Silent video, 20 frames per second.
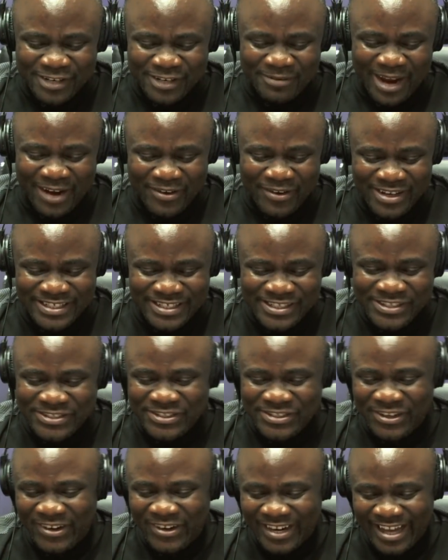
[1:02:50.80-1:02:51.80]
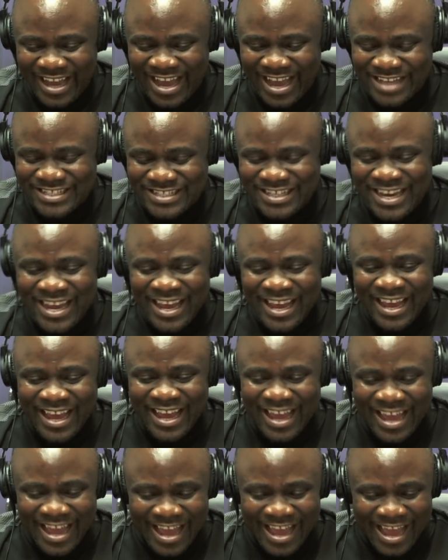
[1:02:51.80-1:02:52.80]
My greetings to your guest.
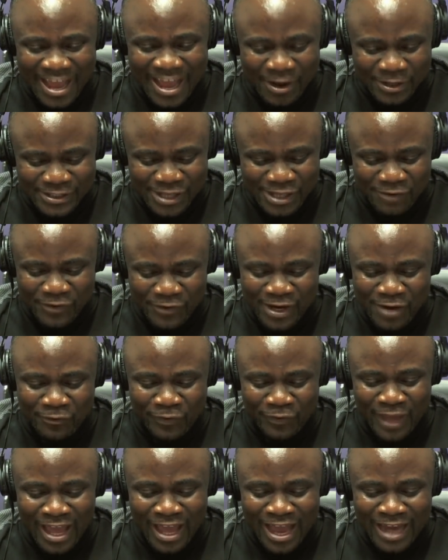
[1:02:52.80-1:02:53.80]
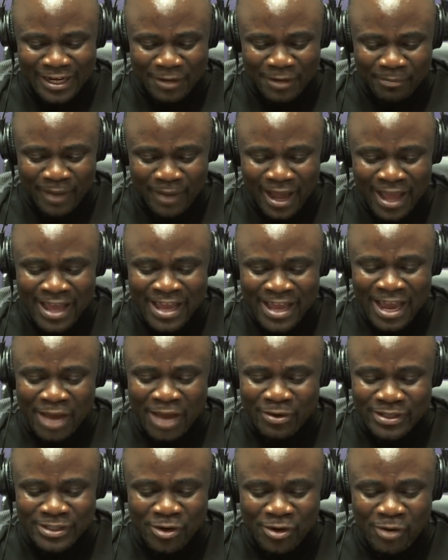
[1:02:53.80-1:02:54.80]
Was your friend Fia Adepa? And
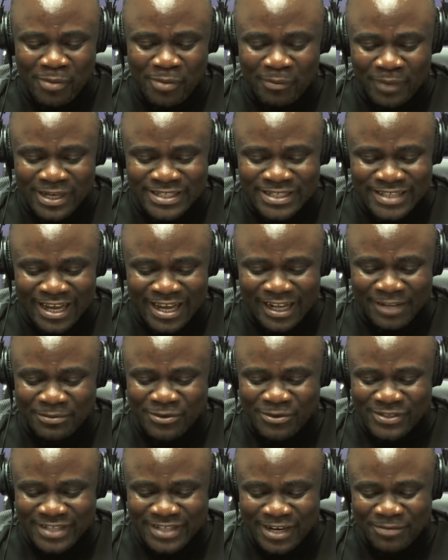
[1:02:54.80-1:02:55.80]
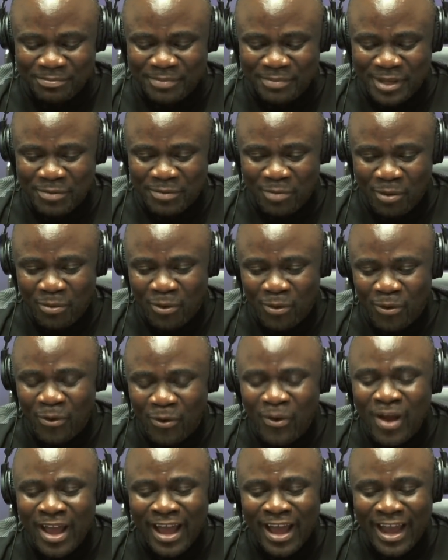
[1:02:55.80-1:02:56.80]
was it Obi, please tell him to send me Momo.
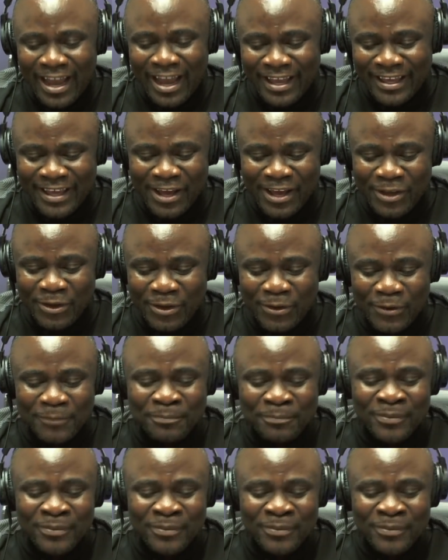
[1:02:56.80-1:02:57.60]
I hear you.